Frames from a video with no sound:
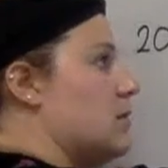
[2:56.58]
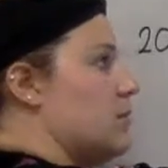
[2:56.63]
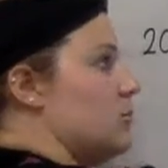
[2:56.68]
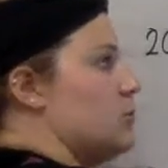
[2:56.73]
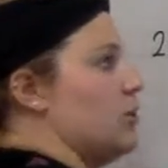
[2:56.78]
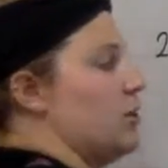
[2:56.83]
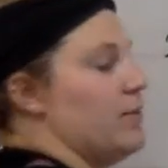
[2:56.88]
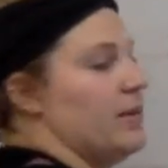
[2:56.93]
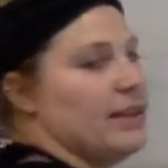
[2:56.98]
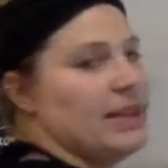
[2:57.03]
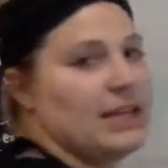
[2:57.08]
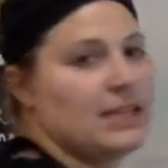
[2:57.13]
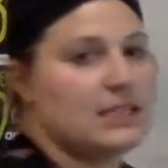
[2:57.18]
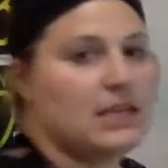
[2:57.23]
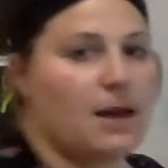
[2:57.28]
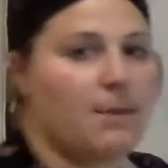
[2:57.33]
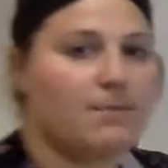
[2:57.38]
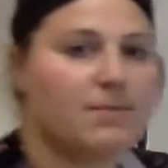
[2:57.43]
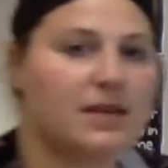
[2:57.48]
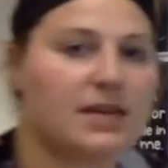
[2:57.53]
Try to make that
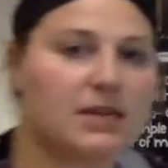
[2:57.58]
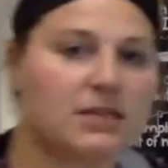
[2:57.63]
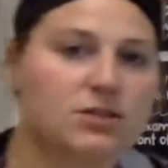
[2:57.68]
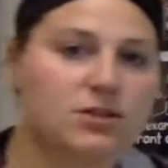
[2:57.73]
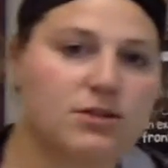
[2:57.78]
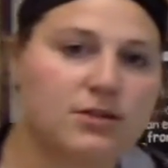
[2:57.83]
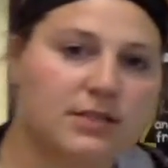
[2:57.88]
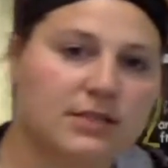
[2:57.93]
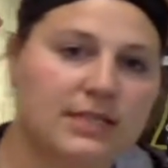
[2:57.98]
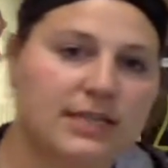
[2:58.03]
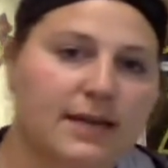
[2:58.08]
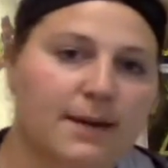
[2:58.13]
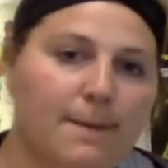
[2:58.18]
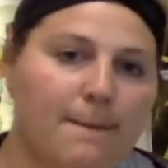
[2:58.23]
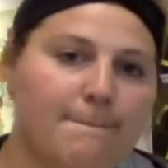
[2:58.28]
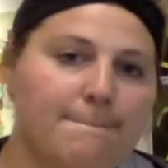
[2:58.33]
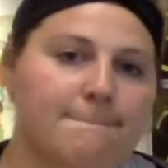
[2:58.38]
dot big so you can see it.